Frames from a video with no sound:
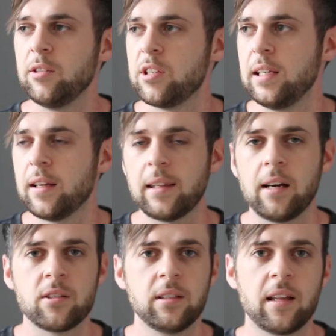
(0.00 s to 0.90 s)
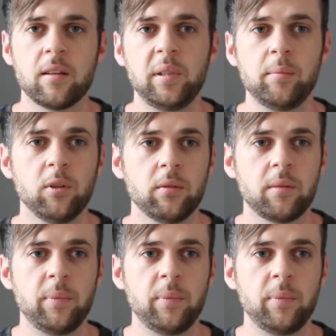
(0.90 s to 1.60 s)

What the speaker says: you see 1,000 other people with